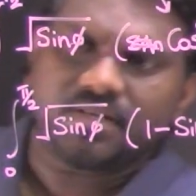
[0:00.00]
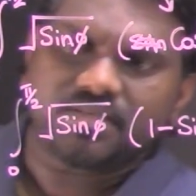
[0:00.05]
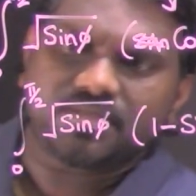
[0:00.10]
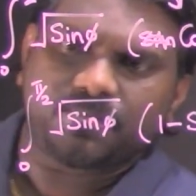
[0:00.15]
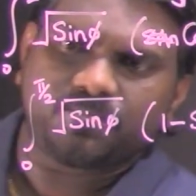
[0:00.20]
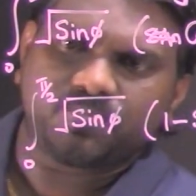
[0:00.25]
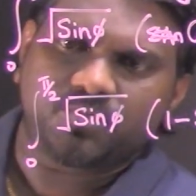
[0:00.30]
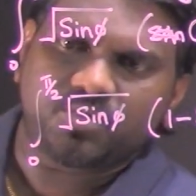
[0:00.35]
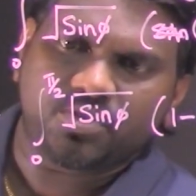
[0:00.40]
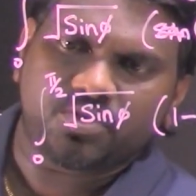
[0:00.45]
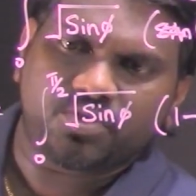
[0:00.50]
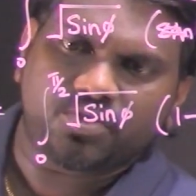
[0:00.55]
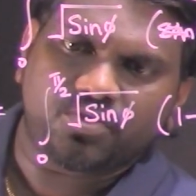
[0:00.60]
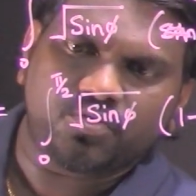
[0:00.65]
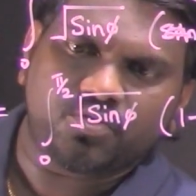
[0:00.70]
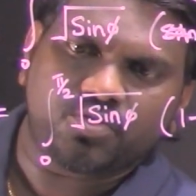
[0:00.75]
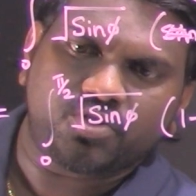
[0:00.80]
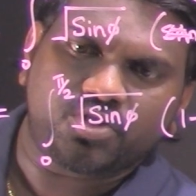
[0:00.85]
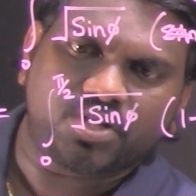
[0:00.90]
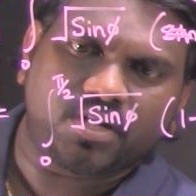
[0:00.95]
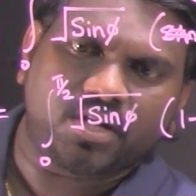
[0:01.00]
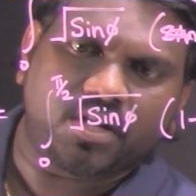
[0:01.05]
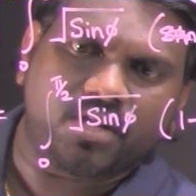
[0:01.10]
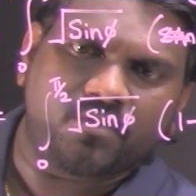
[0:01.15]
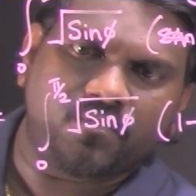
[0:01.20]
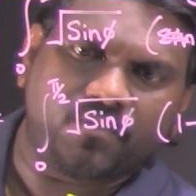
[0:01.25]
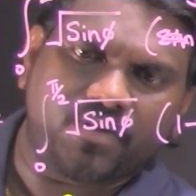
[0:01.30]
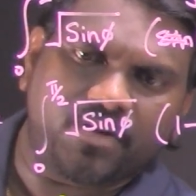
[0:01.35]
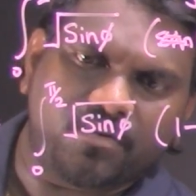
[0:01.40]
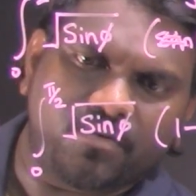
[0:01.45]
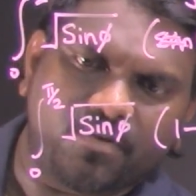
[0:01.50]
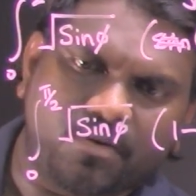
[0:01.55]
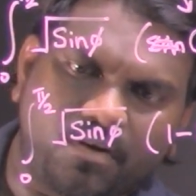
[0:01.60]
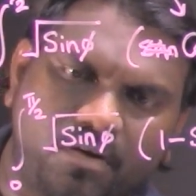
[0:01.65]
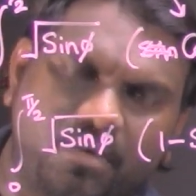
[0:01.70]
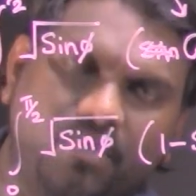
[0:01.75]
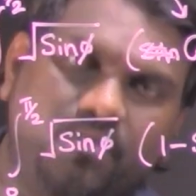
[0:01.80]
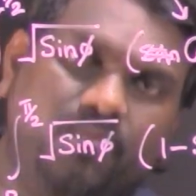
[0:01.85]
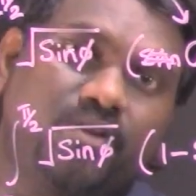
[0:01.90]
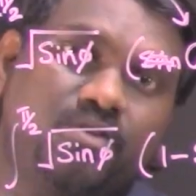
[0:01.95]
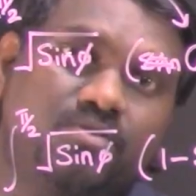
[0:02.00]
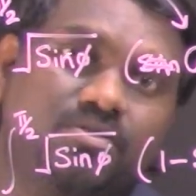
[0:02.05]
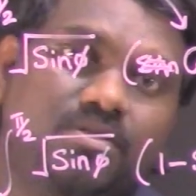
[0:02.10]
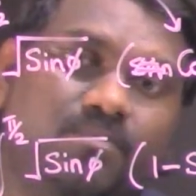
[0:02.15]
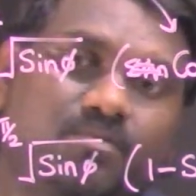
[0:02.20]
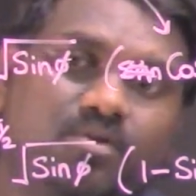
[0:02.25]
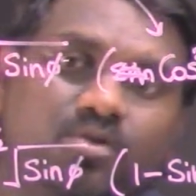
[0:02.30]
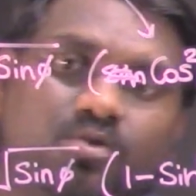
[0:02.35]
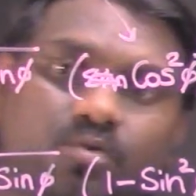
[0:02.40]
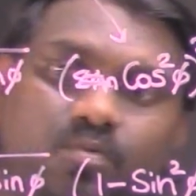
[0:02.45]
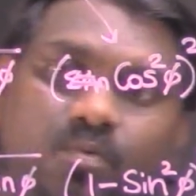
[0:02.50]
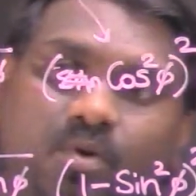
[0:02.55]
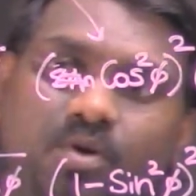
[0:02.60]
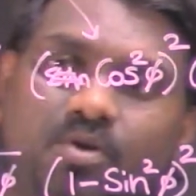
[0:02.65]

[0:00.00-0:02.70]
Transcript: my substitution? And when you substitute,